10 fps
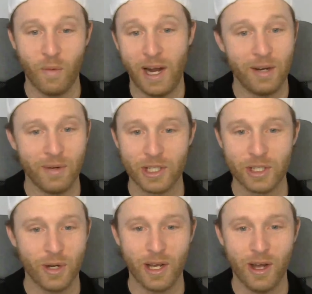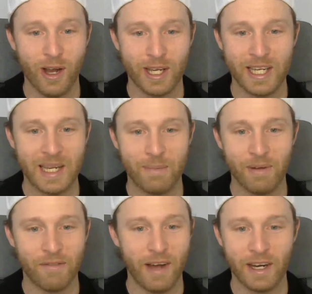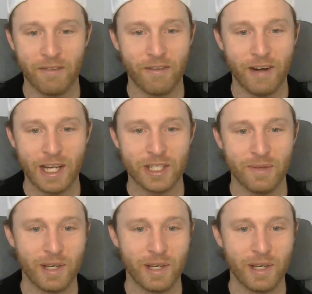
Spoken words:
a way to enjoy hockey, keep it fun and fresh.